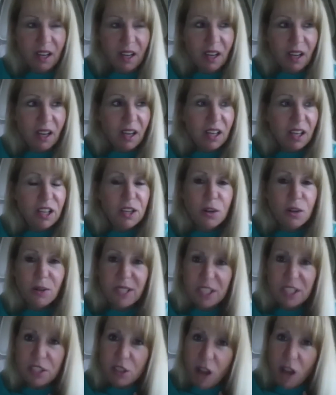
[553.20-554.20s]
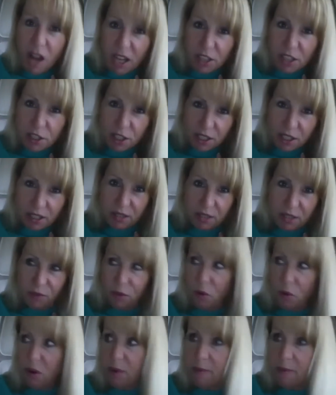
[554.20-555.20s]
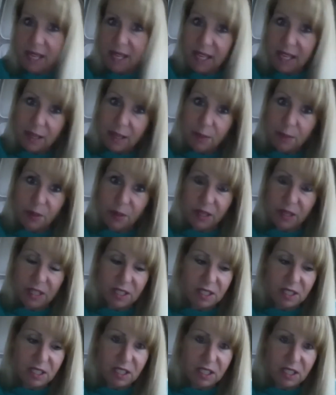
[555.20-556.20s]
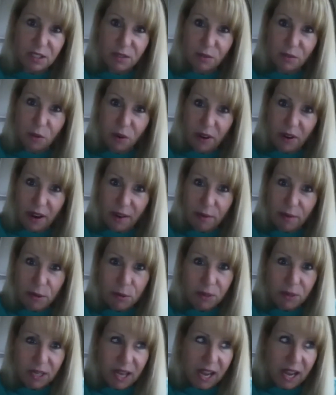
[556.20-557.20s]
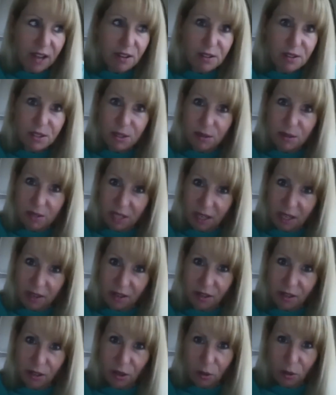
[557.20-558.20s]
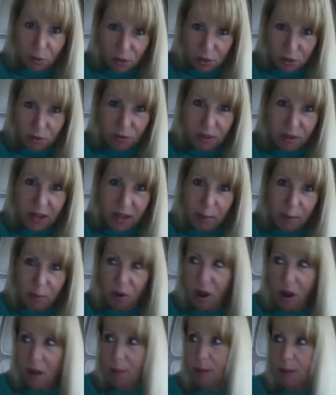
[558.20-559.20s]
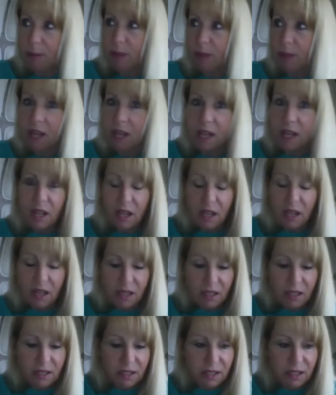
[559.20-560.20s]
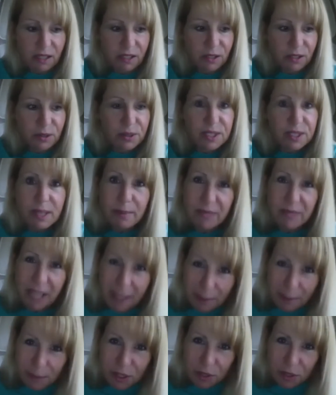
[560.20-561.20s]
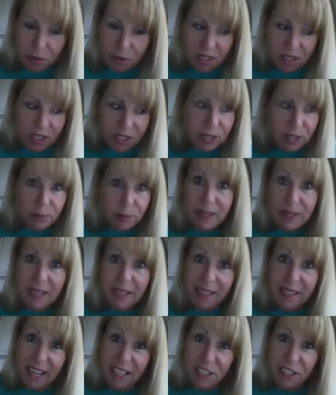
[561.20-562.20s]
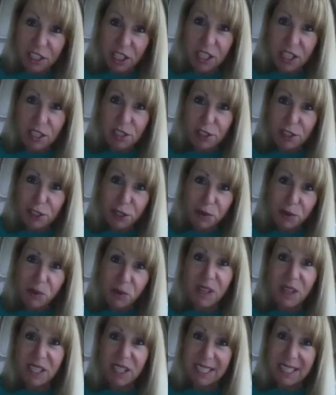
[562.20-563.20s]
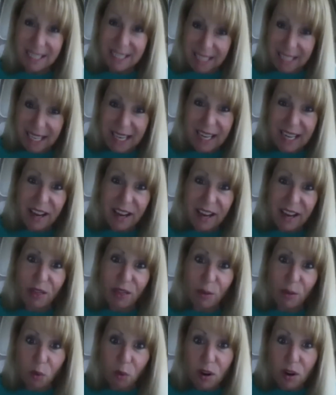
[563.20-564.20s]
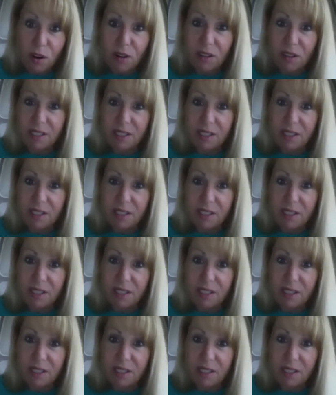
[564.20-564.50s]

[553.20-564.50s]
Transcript: you know, it's not just for me, but it, it's for everyone else who that goes through that problem. Uh, you know, sometimes you need to be that change you want to see in the world